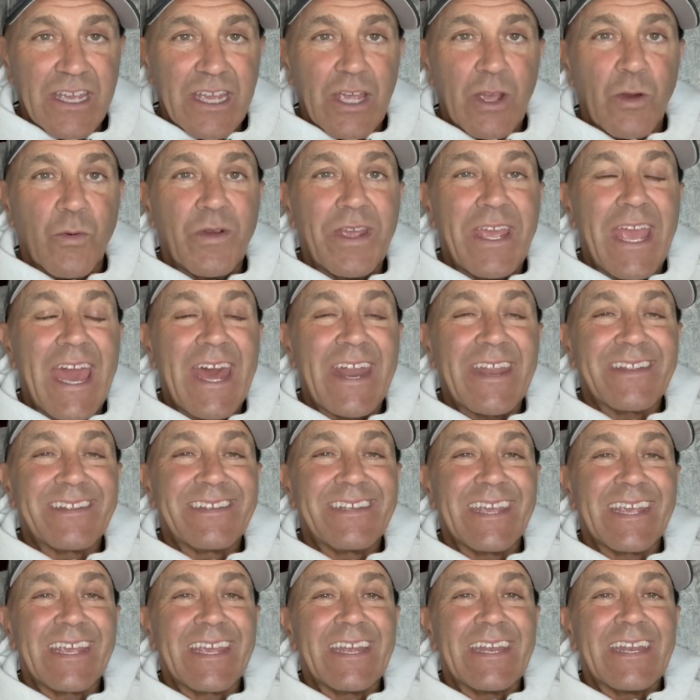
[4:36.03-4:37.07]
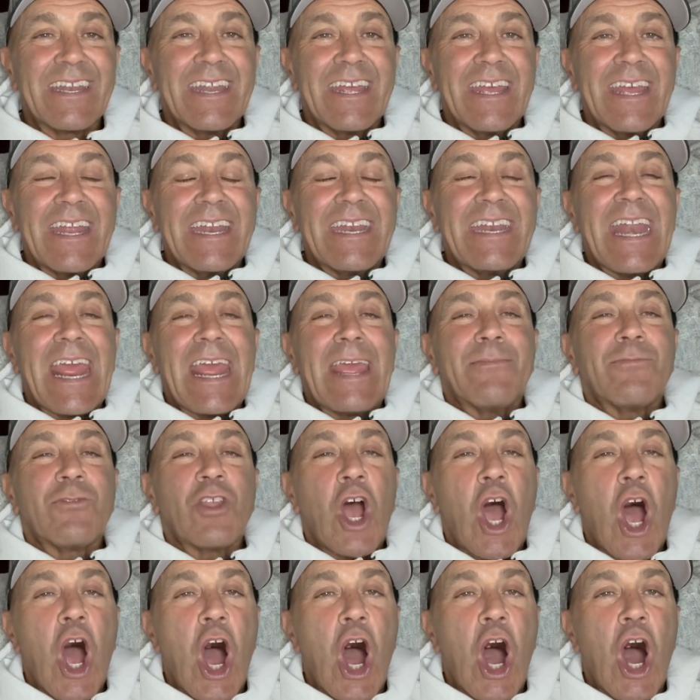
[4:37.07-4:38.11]
and we had a ticket named
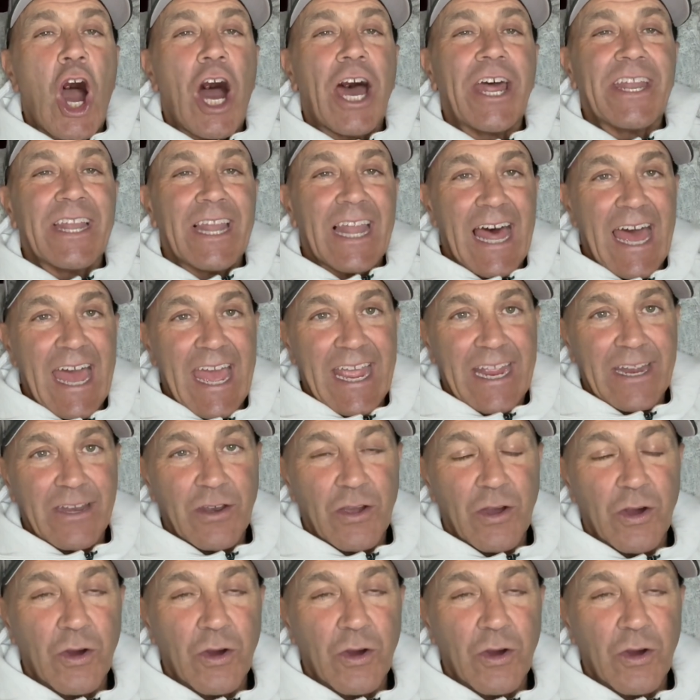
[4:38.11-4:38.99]
Oddline,